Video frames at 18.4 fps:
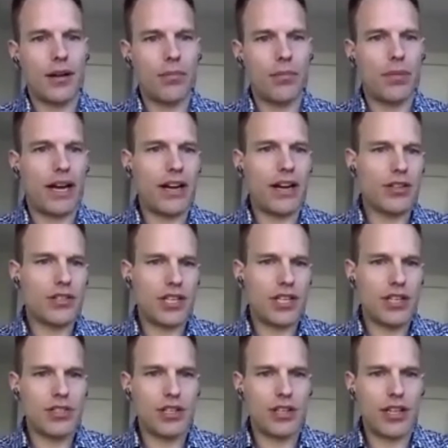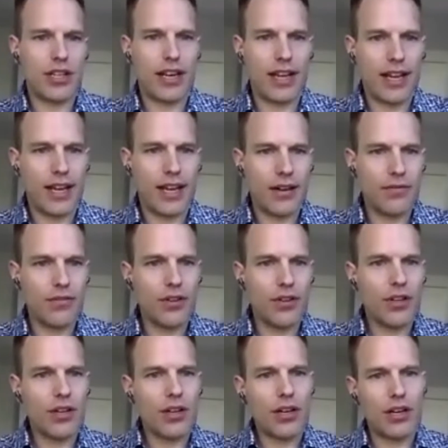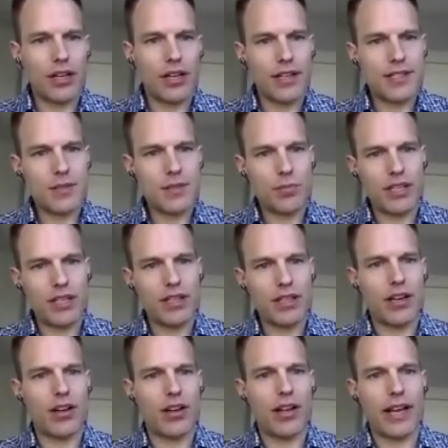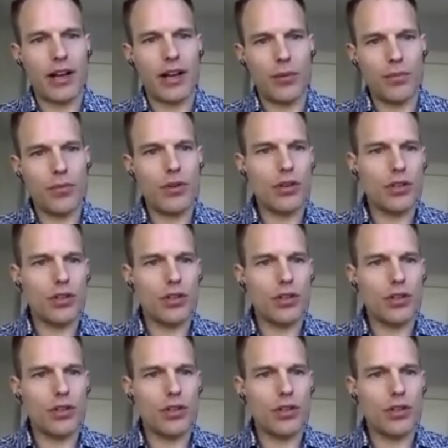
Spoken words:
buyer's agent that I have on a split that I'll help,